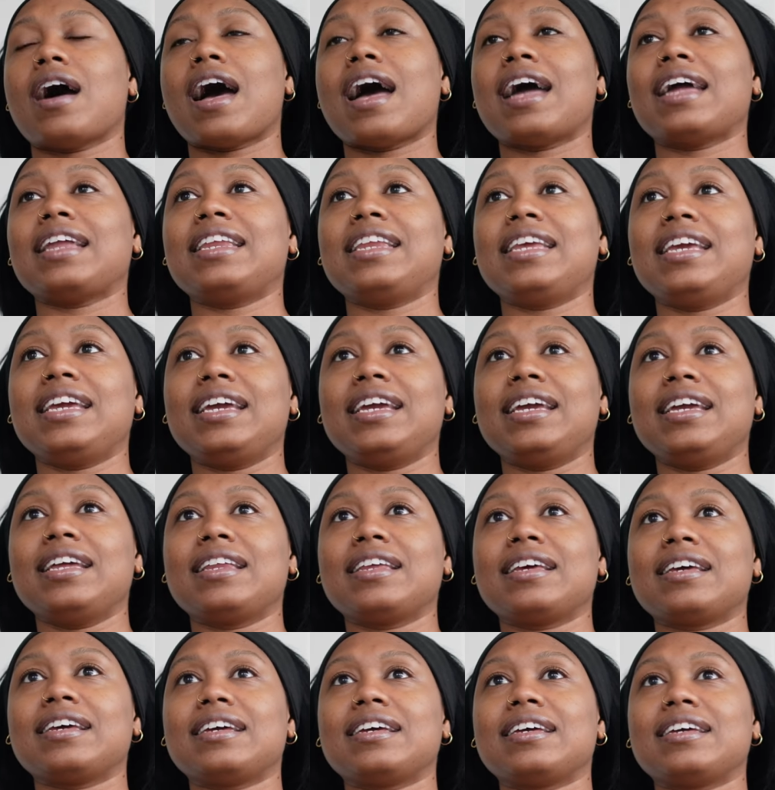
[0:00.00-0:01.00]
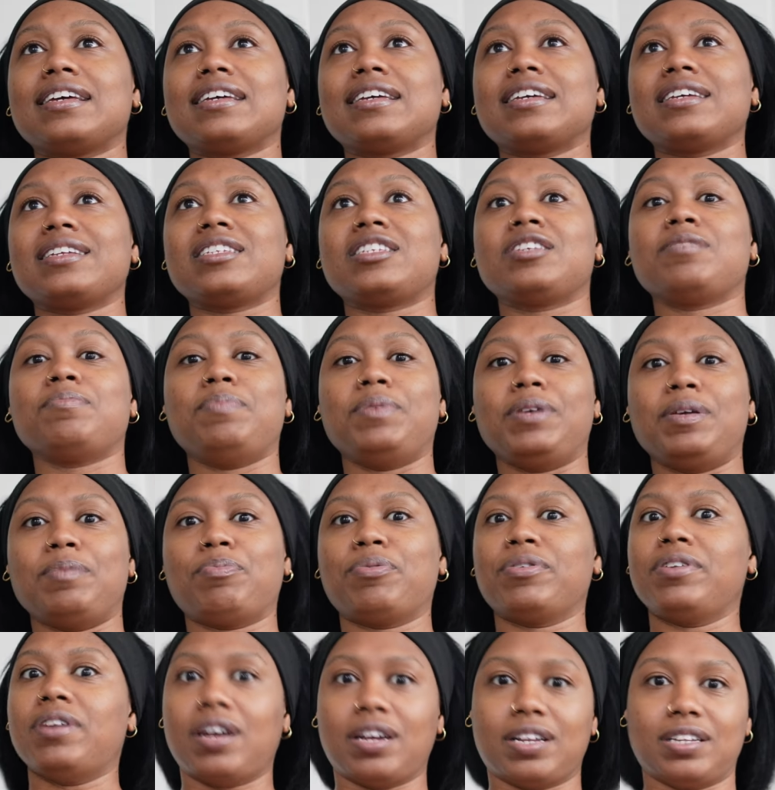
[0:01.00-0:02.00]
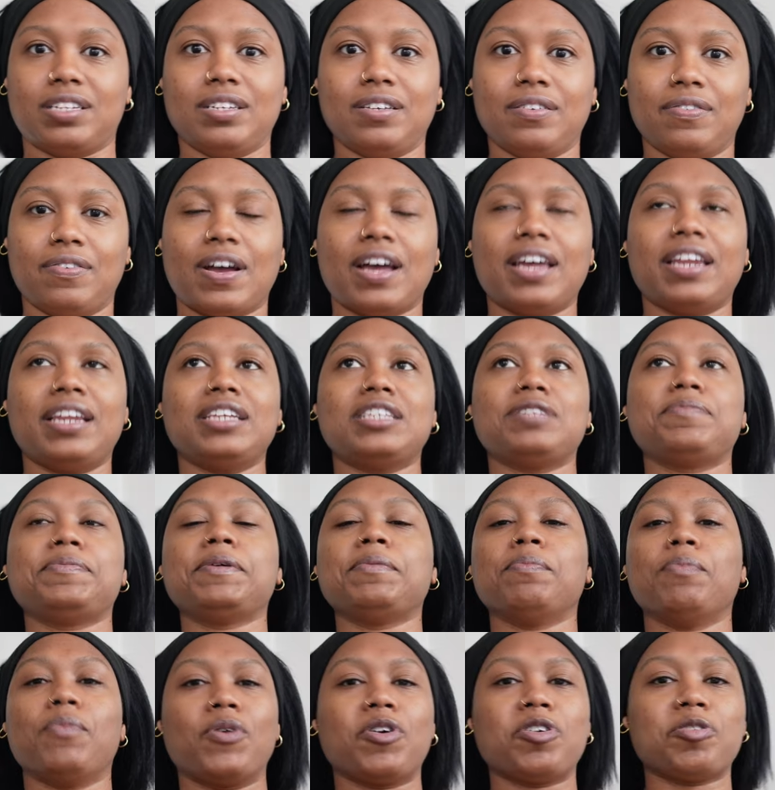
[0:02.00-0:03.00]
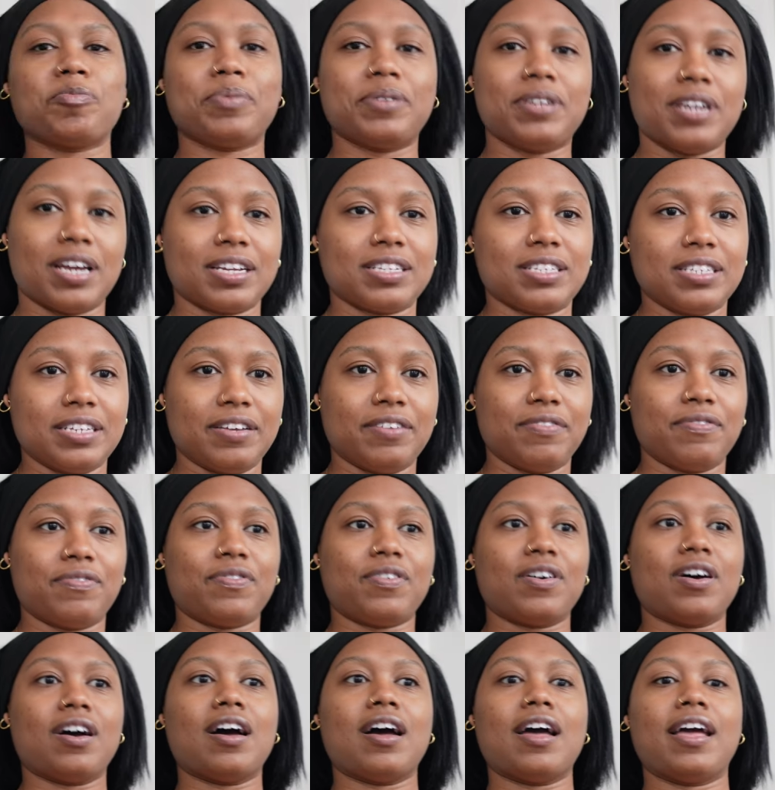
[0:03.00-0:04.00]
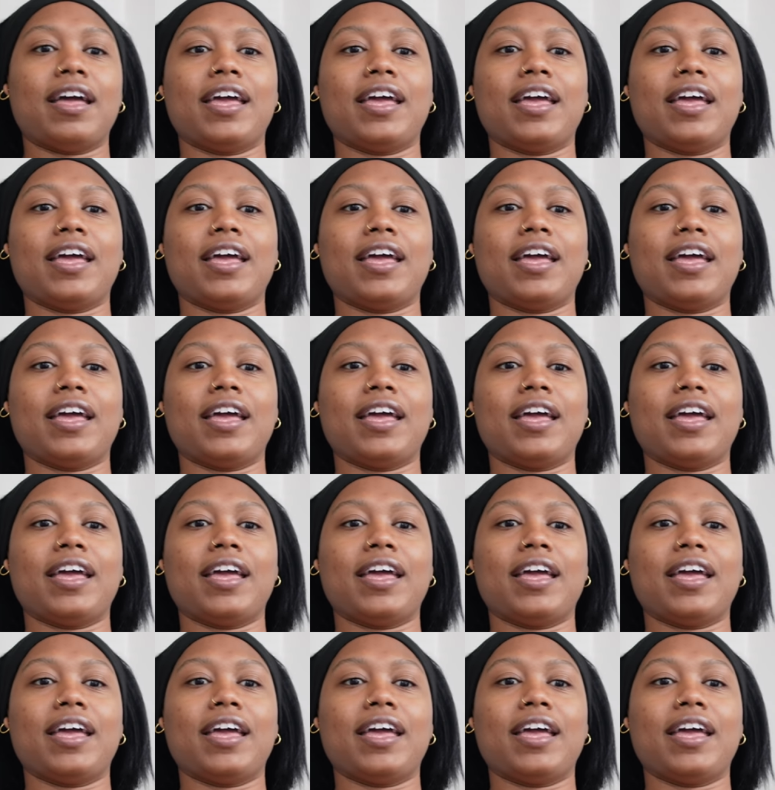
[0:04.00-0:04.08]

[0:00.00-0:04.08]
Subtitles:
I need to be productive. I need to be more productive.